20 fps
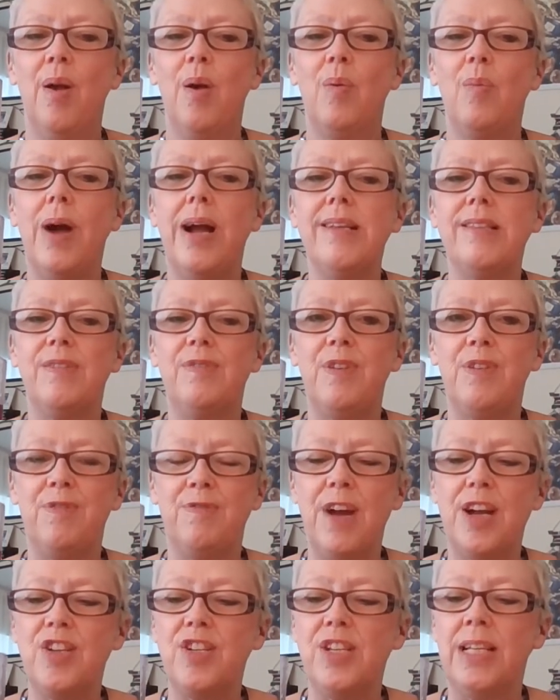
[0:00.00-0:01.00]
ways of
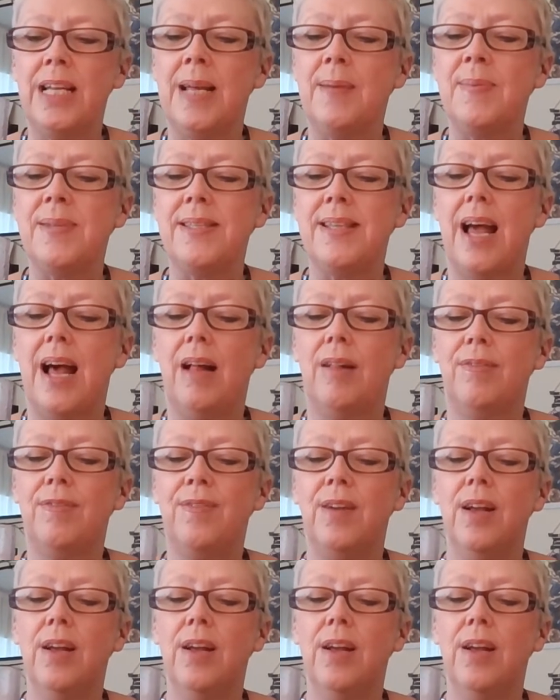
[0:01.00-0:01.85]
refreshing himself